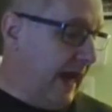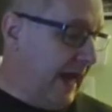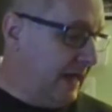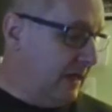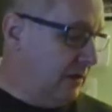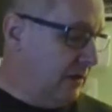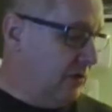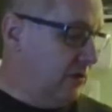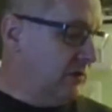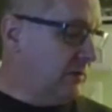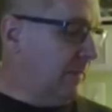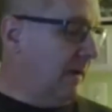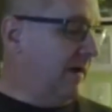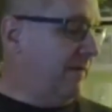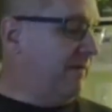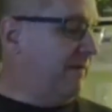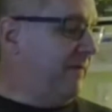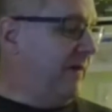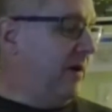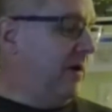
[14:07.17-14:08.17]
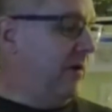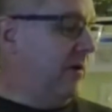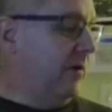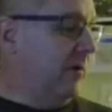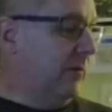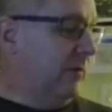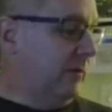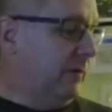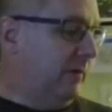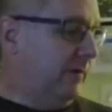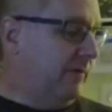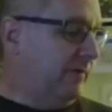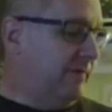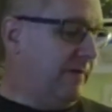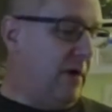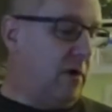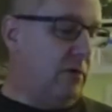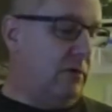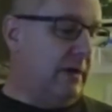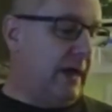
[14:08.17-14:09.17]
use my phone.
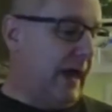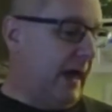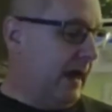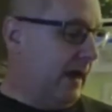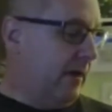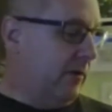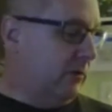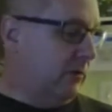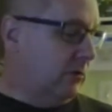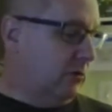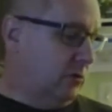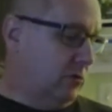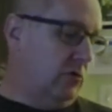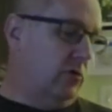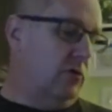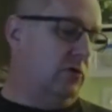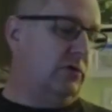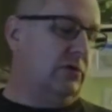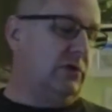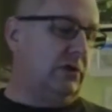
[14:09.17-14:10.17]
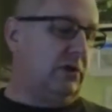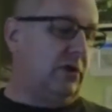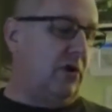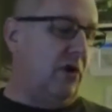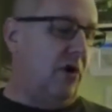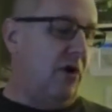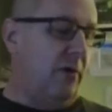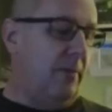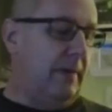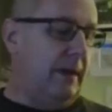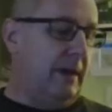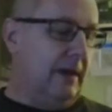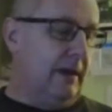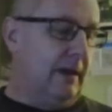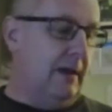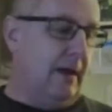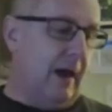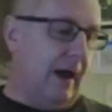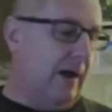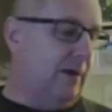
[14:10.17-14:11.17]
Phone down. You used to call
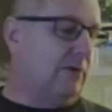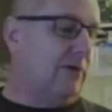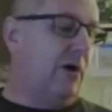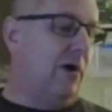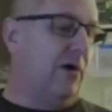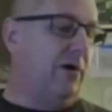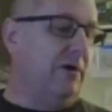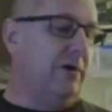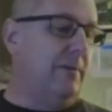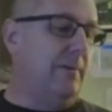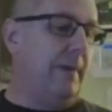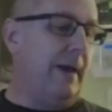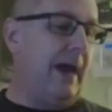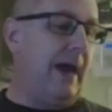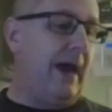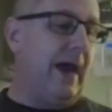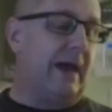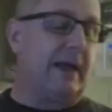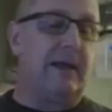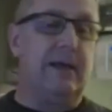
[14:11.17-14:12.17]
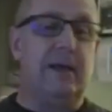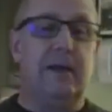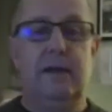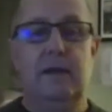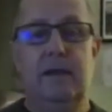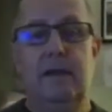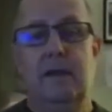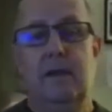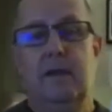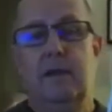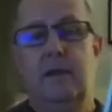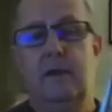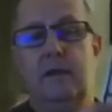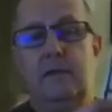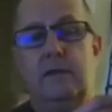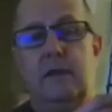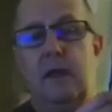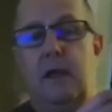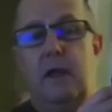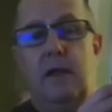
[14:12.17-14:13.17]
me. I'll call you back.
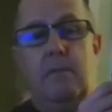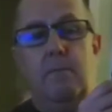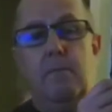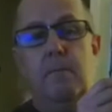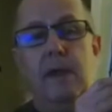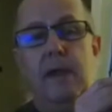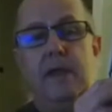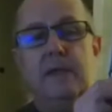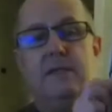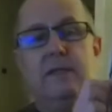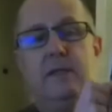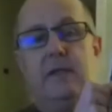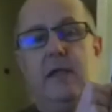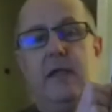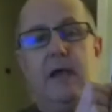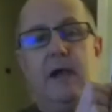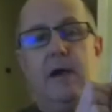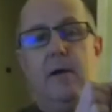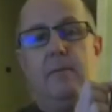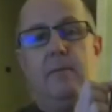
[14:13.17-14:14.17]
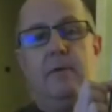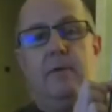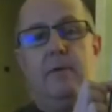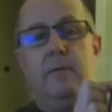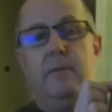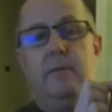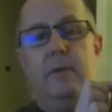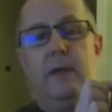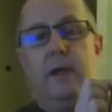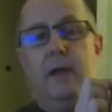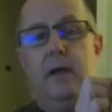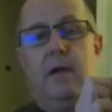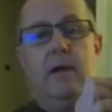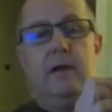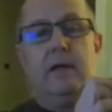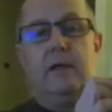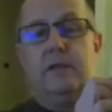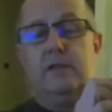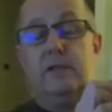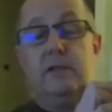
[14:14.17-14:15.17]
An amazing album.
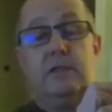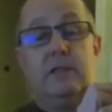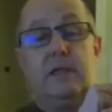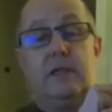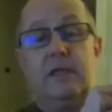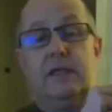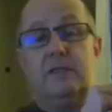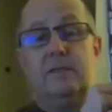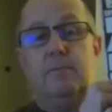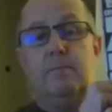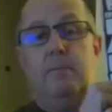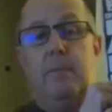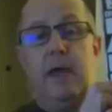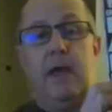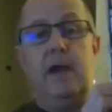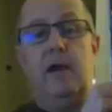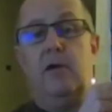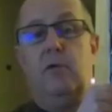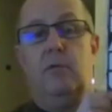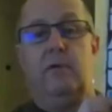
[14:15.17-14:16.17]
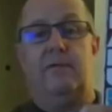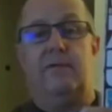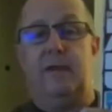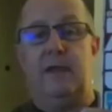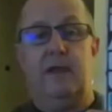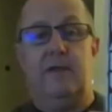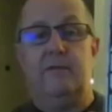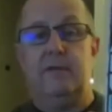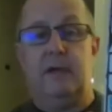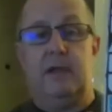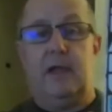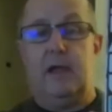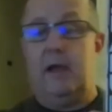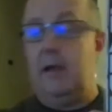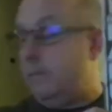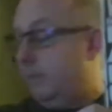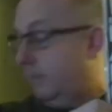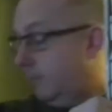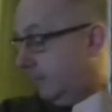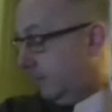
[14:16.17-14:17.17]
Erykah just gets better with every album,